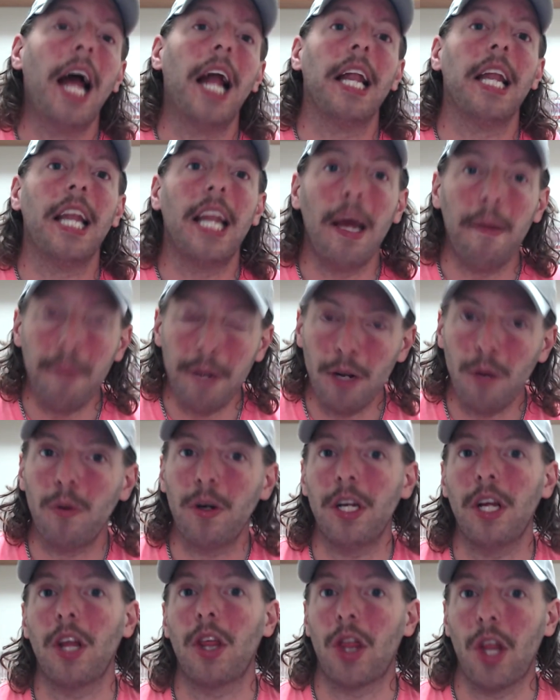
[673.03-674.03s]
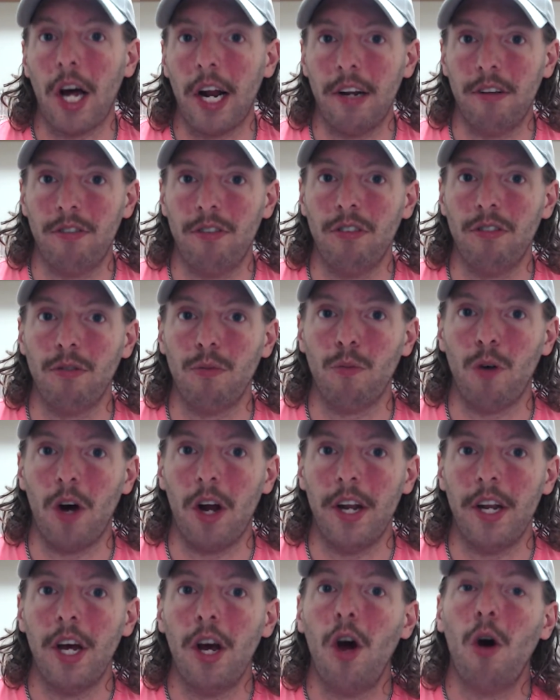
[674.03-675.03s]
Let me know what you thought of season
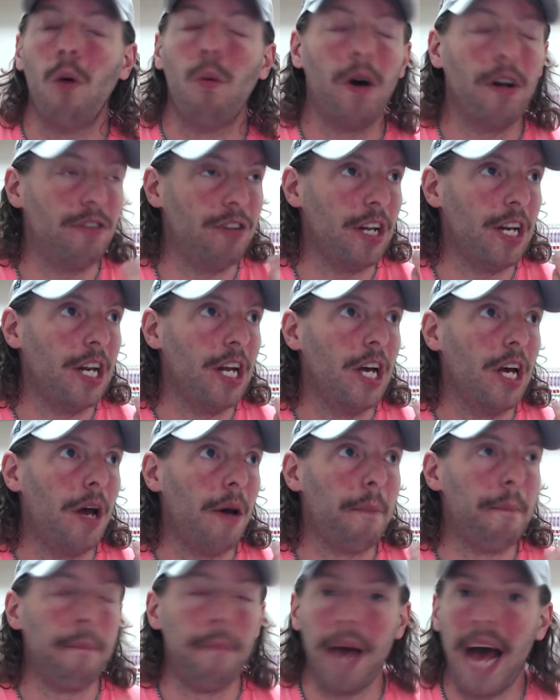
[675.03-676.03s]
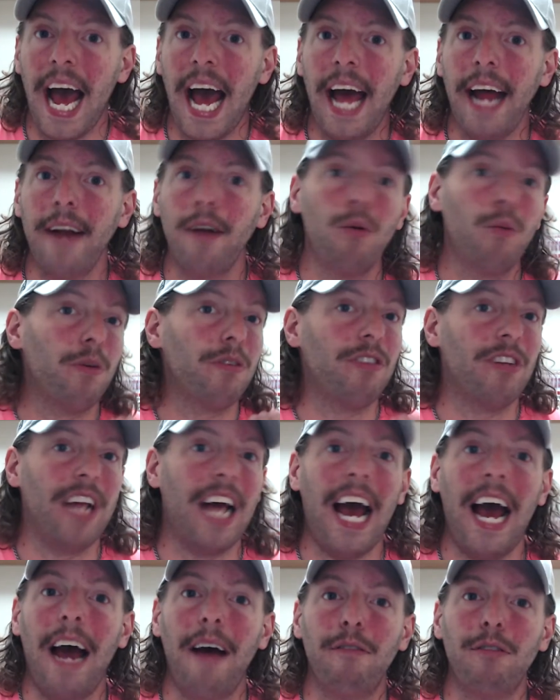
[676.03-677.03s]
one. Was it bad? Was
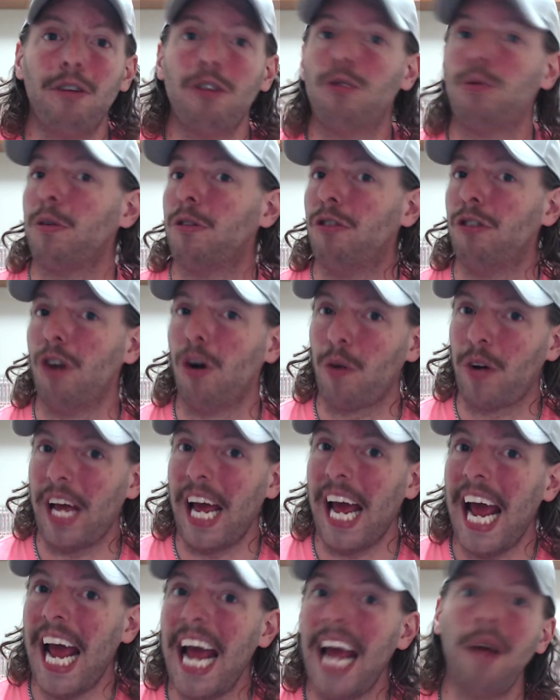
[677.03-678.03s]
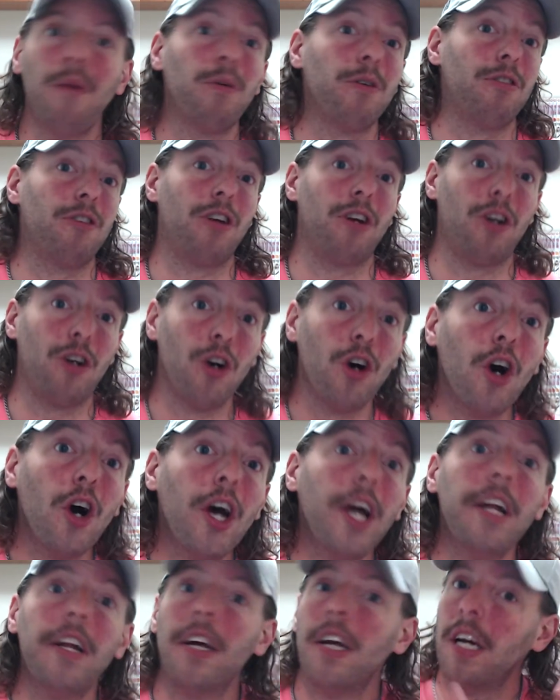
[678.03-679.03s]
it average? Was it okay? Was it
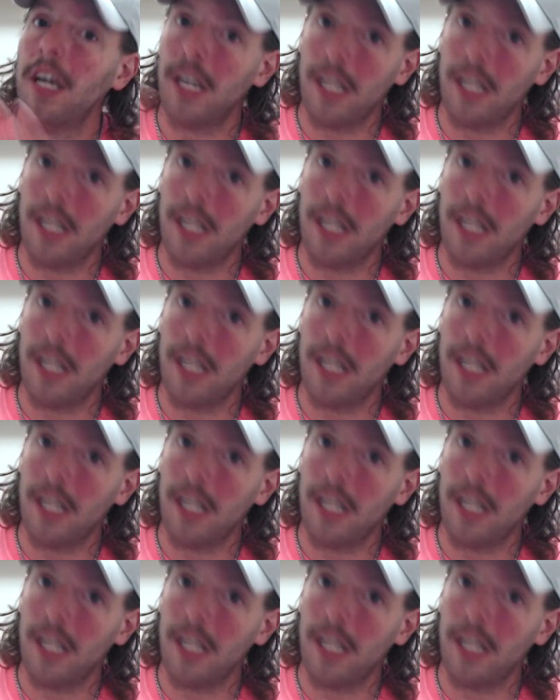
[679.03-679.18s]
good?